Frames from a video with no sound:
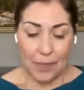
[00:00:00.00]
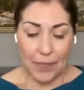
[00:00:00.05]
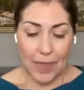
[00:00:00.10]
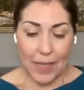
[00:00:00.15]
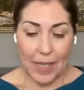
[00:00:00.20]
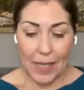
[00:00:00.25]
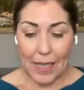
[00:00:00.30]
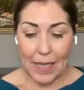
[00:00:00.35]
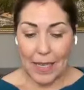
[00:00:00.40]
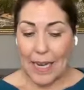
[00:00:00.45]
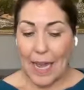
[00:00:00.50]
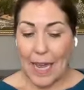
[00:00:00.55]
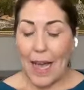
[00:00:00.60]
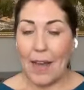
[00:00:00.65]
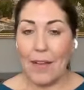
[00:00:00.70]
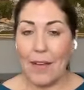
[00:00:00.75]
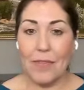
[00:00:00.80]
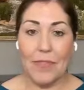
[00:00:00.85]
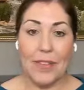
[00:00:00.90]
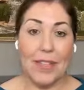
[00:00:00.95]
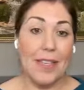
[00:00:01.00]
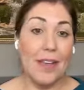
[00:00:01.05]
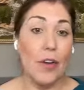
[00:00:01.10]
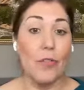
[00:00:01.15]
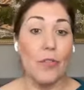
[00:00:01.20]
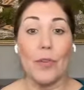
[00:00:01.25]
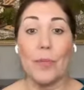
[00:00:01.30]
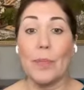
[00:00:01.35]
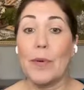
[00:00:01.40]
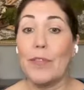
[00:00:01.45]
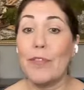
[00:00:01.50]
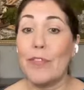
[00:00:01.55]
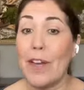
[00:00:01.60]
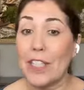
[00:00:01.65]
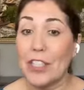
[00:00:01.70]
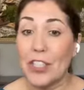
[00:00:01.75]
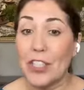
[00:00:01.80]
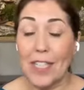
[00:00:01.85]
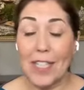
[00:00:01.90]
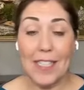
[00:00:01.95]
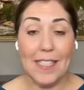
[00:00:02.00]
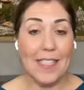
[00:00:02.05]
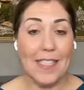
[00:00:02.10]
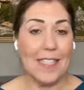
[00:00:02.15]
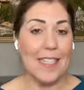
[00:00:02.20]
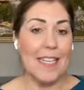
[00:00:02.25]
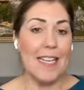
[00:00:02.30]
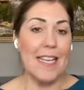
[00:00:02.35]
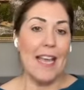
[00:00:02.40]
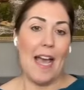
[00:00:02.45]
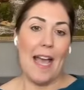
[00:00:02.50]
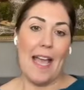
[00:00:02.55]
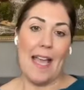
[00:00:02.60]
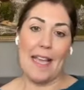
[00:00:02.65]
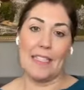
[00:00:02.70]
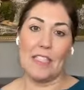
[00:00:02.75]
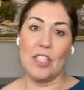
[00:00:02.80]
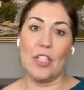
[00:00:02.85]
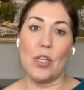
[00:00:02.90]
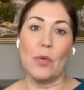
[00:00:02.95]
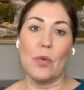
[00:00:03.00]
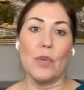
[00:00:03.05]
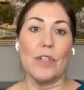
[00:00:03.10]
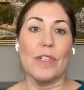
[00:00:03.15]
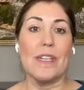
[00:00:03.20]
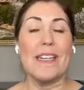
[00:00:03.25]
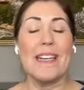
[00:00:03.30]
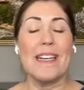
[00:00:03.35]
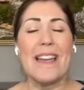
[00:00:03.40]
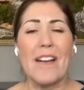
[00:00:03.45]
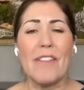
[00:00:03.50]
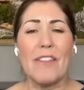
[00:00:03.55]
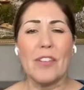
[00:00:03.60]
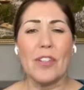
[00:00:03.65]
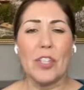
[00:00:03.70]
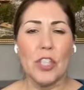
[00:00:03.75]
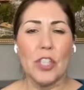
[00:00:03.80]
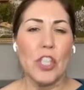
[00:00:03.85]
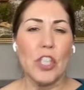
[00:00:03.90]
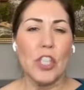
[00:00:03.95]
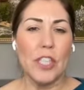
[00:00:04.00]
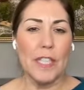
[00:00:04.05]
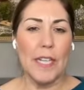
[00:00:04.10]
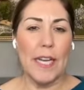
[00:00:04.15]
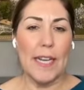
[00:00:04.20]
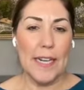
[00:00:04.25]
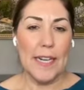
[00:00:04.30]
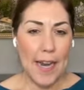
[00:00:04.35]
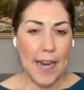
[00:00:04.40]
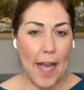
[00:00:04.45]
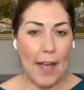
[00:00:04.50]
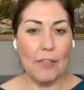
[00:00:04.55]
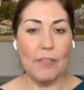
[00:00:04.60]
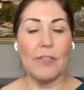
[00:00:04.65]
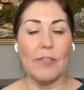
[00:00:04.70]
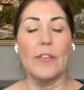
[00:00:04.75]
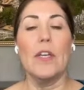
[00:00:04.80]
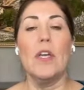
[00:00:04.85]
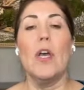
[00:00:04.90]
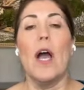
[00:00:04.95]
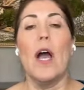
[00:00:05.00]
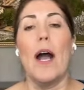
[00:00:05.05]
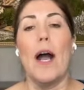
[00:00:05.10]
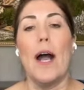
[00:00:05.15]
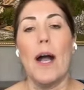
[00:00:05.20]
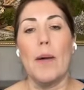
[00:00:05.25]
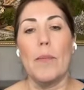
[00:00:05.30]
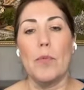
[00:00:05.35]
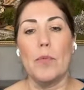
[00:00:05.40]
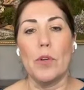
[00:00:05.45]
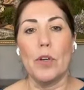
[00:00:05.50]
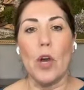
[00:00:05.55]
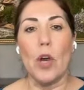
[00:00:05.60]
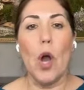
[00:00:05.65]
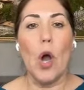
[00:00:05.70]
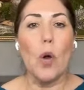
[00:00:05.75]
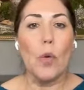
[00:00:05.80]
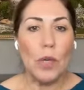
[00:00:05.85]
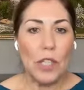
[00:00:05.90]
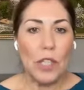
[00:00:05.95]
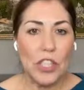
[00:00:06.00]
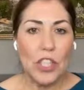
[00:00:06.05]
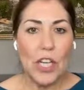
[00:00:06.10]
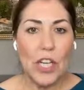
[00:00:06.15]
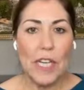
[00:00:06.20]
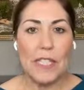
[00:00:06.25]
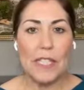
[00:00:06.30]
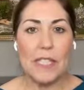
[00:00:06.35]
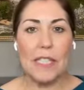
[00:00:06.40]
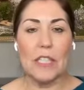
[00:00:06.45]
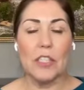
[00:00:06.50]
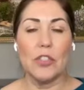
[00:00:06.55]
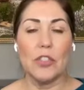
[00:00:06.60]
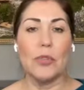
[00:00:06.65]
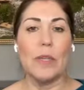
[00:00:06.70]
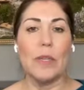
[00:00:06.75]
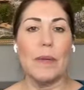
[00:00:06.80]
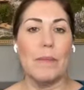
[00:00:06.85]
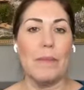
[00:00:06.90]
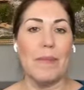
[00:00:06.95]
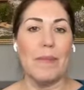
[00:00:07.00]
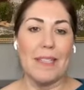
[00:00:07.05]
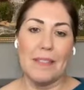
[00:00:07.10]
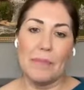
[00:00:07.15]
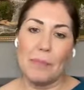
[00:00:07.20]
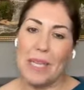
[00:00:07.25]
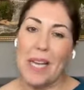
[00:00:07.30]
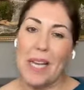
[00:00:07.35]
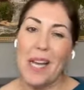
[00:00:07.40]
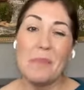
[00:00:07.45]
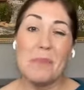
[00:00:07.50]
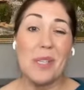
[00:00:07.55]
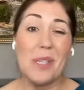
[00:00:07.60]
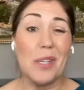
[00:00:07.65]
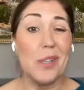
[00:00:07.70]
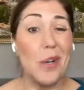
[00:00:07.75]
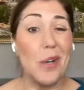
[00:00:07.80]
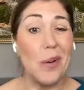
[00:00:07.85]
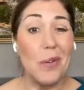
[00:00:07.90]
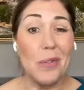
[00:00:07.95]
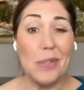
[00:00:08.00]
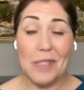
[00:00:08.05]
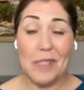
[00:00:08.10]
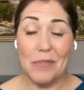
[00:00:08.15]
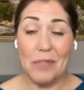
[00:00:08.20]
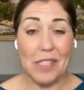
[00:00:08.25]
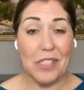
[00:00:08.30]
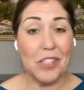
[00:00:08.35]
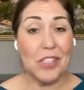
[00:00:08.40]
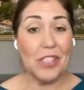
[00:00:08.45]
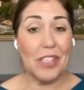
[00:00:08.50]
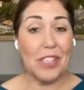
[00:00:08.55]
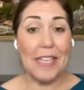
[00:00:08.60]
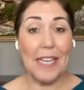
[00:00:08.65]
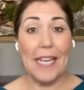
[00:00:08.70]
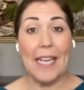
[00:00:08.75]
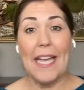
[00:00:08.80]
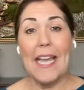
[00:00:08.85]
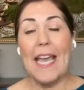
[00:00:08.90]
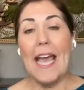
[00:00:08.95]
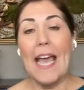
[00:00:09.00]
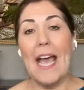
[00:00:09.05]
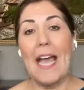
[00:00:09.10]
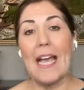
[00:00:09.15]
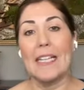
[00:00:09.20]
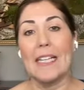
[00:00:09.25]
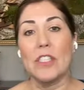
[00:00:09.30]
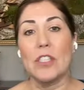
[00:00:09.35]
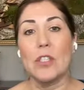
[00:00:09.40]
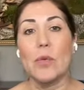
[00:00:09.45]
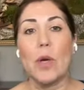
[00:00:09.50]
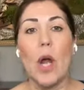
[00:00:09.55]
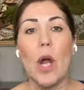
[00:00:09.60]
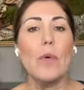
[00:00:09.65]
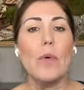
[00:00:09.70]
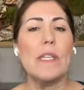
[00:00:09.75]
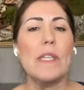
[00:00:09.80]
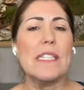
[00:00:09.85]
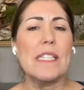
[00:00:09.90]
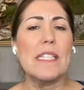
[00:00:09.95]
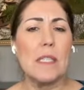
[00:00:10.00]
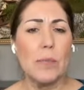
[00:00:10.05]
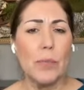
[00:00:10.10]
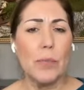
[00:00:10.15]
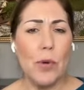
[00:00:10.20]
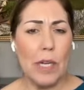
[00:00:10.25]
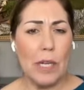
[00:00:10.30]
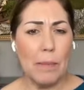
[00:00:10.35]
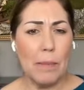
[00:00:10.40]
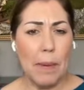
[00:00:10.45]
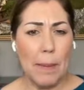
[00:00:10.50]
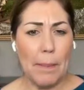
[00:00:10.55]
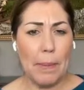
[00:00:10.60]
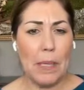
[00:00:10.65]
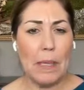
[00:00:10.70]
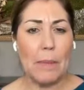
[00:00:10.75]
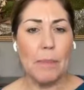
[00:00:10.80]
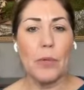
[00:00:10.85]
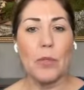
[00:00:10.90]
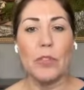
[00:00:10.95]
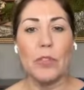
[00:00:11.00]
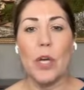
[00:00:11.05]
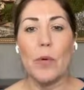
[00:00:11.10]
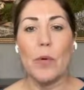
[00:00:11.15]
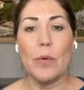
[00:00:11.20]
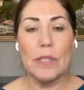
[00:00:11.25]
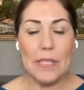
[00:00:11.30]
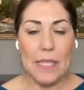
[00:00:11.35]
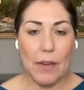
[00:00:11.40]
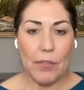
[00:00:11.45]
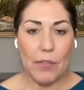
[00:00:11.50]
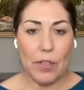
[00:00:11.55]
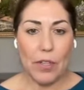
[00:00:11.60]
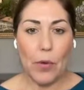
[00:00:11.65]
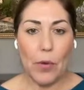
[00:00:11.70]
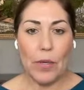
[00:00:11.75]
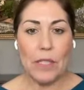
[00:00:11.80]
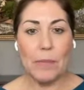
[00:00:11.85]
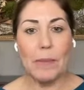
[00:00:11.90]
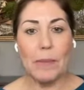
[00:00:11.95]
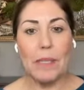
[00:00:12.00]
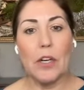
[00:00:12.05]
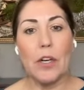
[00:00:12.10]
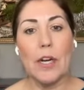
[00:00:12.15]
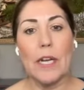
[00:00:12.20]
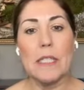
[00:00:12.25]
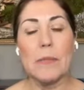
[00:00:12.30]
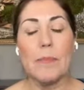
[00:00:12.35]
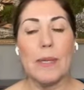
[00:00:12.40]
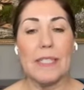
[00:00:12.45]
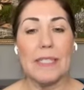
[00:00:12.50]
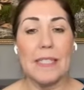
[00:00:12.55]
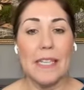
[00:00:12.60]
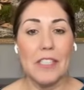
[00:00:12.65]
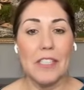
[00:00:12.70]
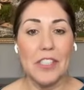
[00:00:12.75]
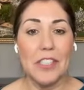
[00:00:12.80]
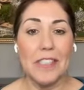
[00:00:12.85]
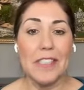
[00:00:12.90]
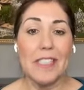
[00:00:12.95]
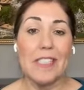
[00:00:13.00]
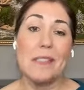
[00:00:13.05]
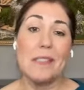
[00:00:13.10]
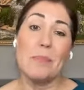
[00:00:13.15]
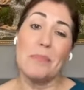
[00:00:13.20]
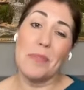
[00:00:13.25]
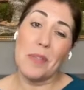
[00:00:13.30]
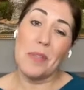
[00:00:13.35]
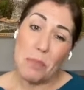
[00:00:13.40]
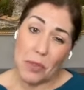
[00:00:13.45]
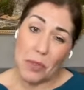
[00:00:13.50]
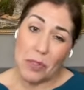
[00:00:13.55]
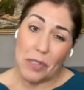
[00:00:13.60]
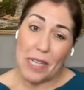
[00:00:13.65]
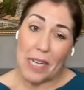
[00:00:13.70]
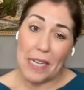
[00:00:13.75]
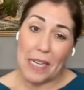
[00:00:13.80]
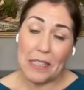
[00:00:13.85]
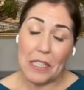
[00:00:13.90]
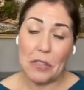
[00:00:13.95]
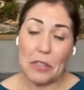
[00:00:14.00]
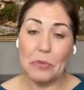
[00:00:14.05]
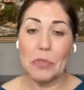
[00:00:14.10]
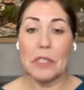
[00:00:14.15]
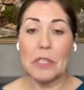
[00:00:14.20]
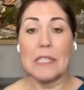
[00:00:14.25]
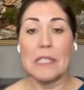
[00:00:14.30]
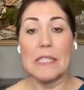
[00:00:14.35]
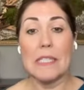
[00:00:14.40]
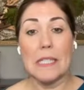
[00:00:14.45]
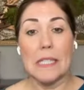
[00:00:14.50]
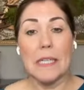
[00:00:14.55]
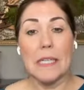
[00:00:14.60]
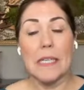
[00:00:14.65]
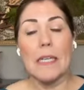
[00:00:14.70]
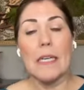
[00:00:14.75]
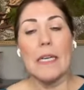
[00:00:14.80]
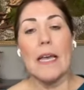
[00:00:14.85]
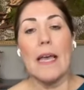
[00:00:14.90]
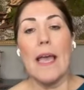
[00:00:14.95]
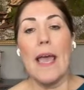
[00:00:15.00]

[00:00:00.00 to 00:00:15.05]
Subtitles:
it can have the over perfectionist. And so we're never good enough. We're always chasing a dream, becomes a ghost eventually. And so we're always disappointed by people. No one's ever going to meet our expectations because they're most likely unrealistic.